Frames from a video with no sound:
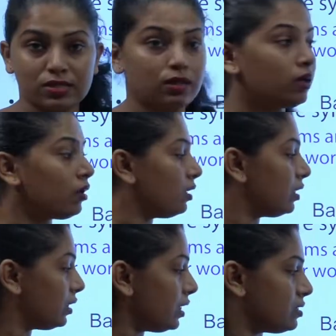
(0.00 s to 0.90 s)
Not only
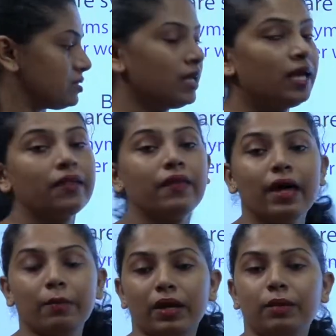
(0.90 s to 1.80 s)
these,
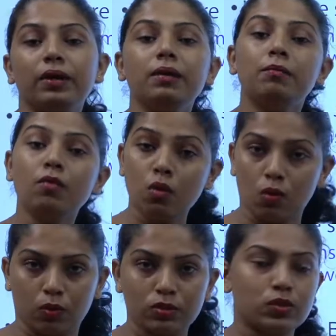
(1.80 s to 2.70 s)
there may be more.